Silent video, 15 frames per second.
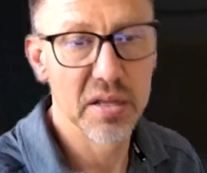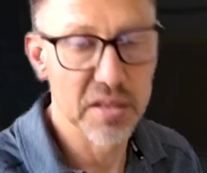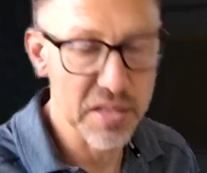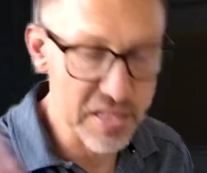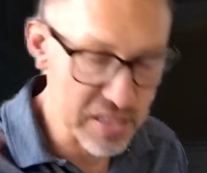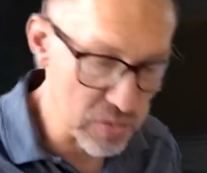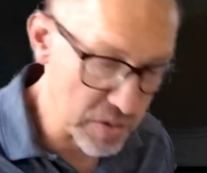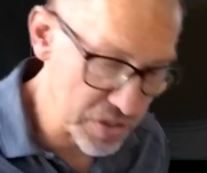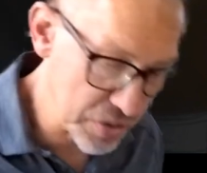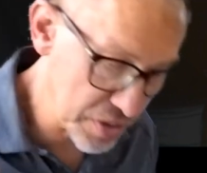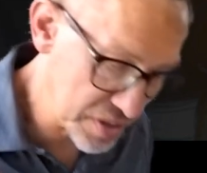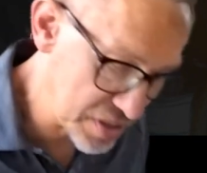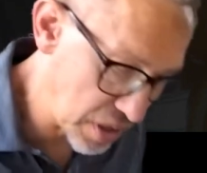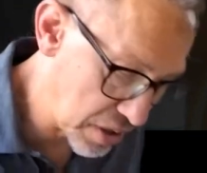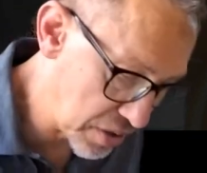This is what you can
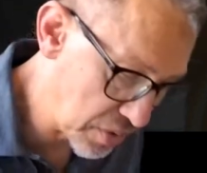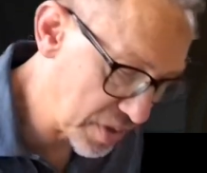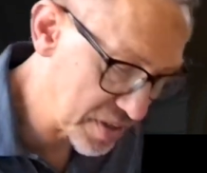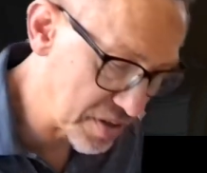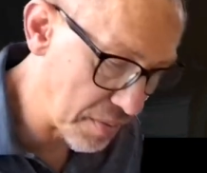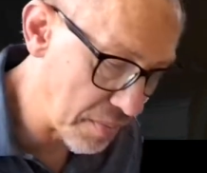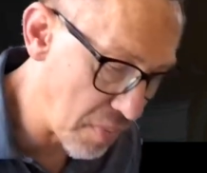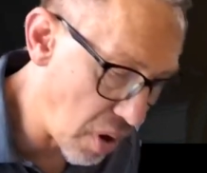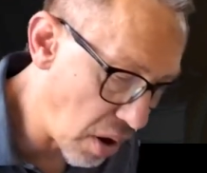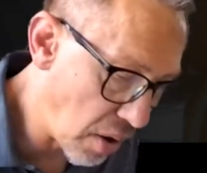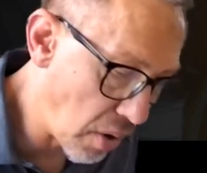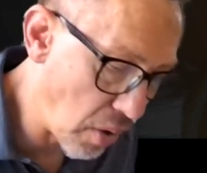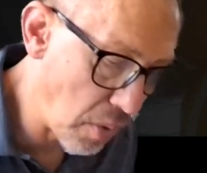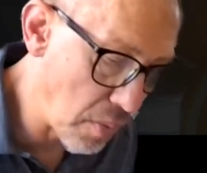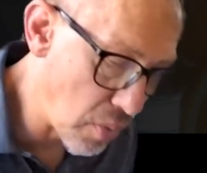start doing
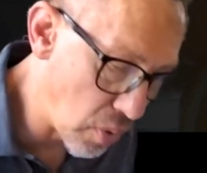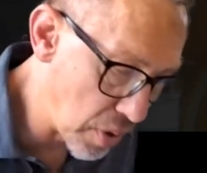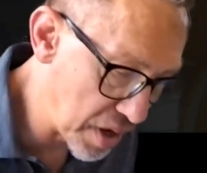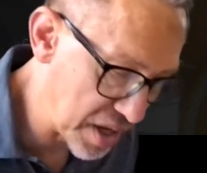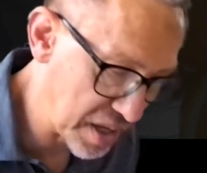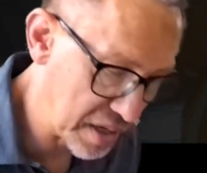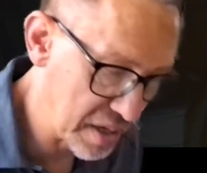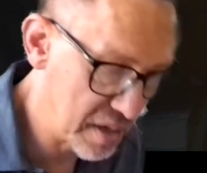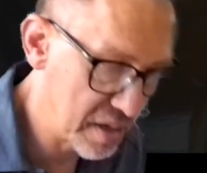tomorrow morning.